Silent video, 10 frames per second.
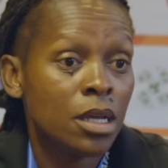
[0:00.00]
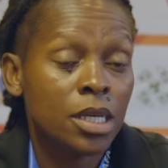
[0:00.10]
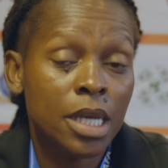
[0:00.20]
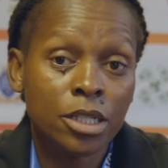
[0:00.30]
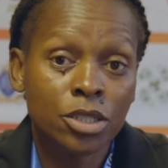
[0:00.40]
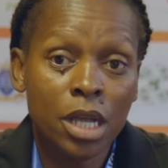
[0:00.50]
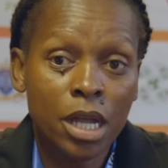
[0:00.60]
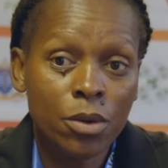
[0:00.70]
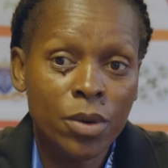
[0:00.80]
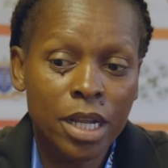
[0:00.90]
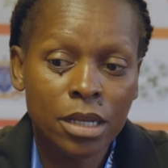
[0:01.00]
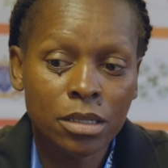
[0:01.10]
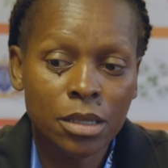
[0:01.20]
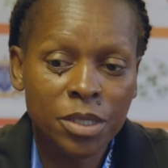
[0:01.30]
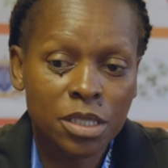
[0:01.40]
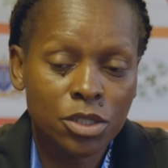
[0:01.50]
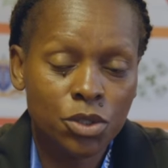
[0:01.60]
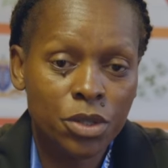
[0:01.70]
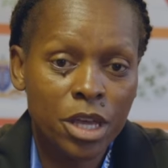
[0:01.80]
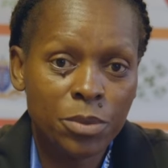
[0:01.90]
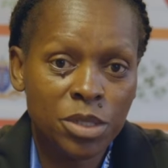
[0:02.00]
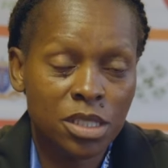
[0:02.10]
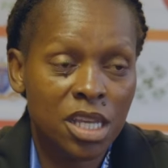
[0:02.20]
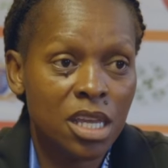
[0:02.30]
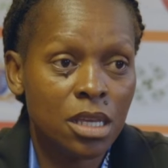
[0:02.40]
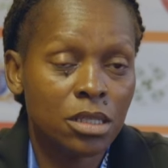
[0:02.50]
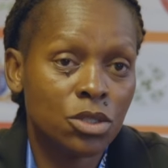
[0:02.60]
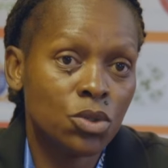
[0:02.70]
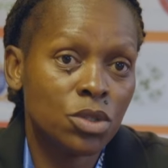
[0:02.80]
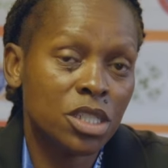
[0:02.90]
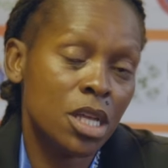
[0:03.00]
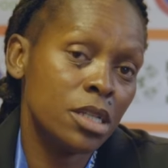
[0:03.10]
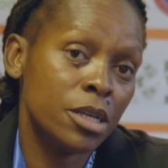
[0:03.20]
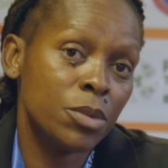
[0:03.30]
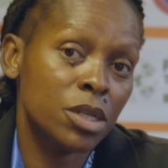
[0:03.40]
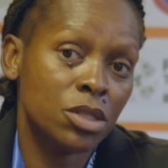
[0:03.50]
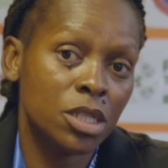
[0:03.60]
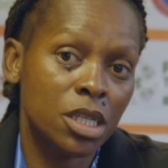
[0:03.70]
Yeah, the message to them is to tell them that